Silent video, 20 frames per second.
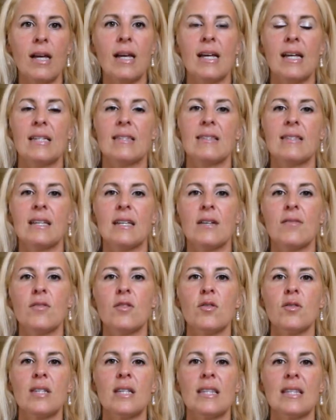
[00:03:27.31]
instead of
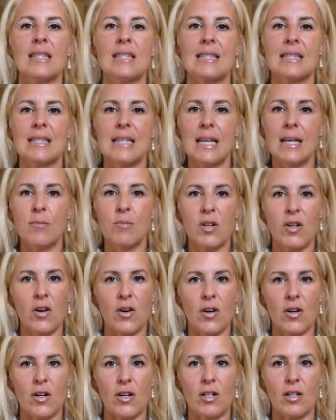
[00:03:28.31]
using the same
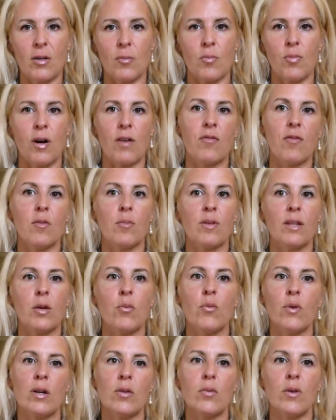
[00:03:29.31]
card, preferably
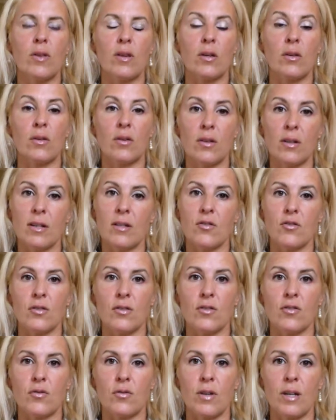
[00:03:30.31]
one with a good
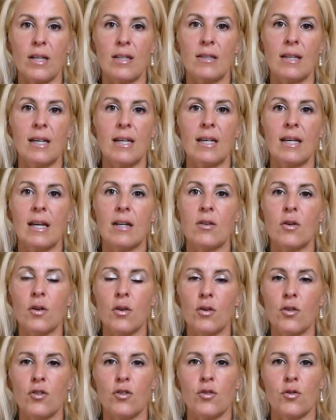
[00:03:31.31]
interest rate, can
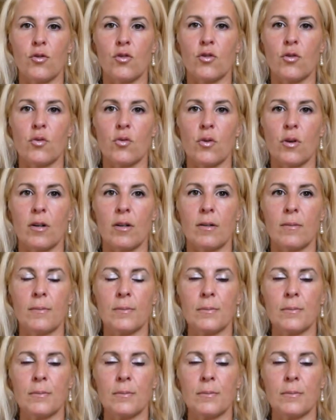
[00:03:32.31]
hurt your score.